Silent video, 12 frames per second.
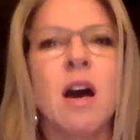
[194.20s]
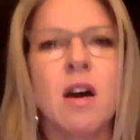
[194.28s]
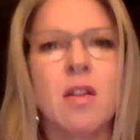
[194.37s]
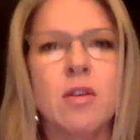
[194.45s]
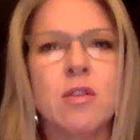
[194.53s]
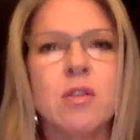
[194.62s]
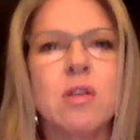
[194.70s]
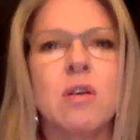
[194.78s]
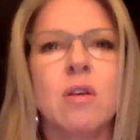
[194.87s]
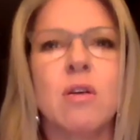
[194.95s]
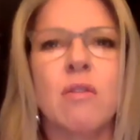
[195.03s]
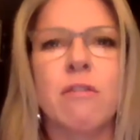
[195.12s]
others
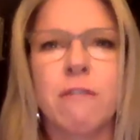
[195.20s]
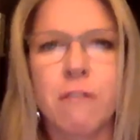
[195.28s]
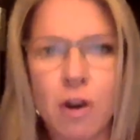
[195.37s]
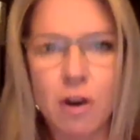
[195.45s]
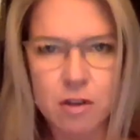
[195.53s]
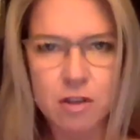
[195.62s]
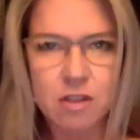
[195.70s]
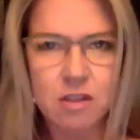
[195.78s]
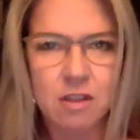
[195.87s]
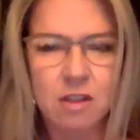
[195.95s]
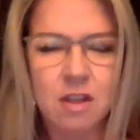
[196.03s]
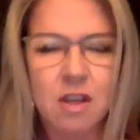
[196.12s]

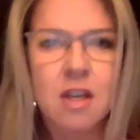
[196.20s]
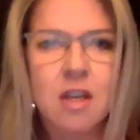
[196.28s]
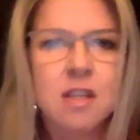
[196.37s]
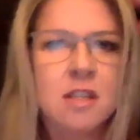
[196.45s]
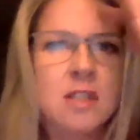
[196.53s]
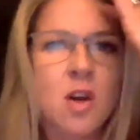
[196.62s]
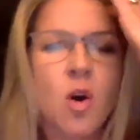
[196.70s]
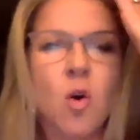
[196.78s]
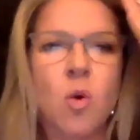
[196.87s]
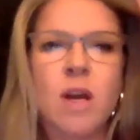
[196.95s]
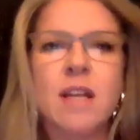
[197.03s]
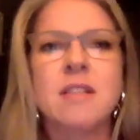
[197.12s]
first.
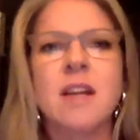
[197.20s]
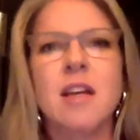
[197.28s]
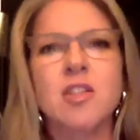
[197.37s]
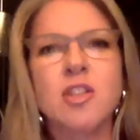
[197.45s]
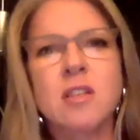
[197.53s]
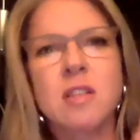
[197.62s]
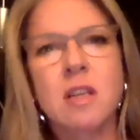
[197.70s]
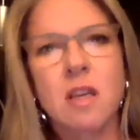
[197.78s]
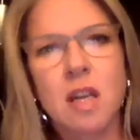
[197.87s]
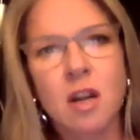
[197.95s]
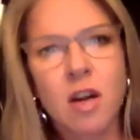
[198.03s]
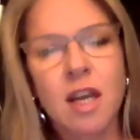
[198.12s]
So it's not just
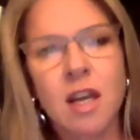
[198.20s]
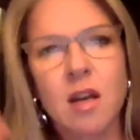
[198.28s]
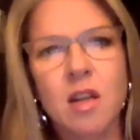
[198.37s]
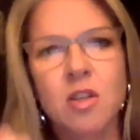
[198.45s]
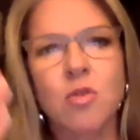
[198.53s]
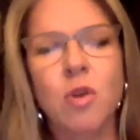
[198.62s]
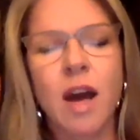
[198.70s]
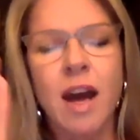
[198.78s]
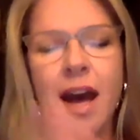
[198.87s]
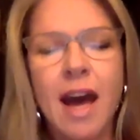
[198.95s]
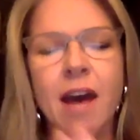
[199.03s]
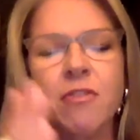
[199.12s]
hearing it. You
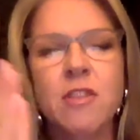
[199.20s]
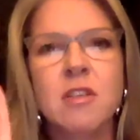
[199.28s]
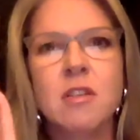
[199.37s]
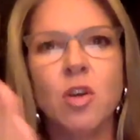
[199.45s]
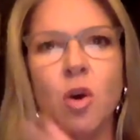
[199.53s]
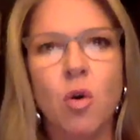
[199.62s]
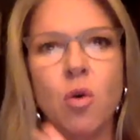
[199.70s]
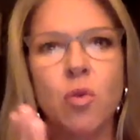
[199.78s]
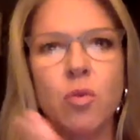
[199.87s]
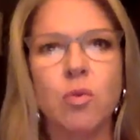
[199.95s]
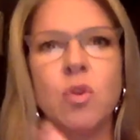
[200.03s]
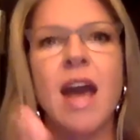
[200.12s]
have to go
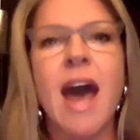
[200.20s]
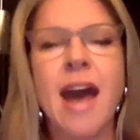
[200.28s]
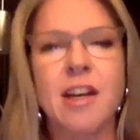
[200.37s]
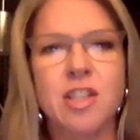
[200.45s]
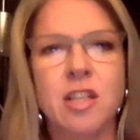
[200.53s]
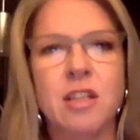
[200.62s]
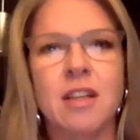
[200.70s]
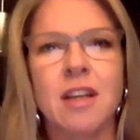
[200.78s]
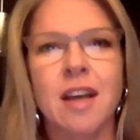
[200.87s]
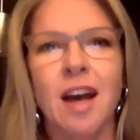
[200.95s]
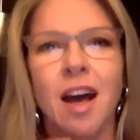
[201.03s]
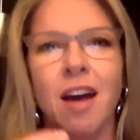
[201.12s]
through the action
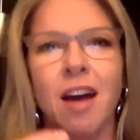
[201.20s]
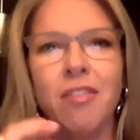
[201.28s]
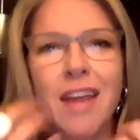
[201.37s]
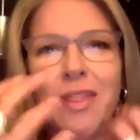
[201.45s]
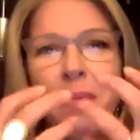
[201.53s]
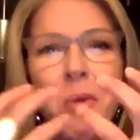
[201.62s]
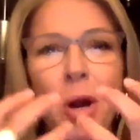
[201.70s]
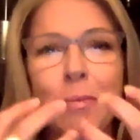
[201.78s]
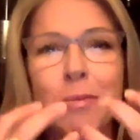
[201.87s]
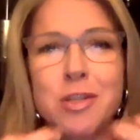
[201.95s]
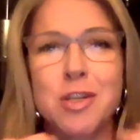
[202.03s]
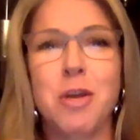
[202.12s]
of getting the
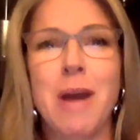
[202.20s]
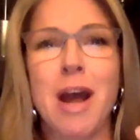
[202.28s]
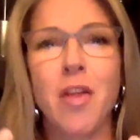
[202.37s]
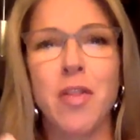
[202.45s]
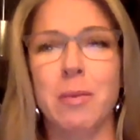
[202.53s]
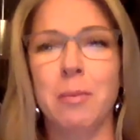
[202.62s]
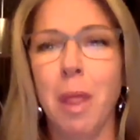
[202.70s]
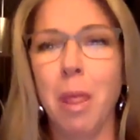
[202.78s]
marbles in your mouth and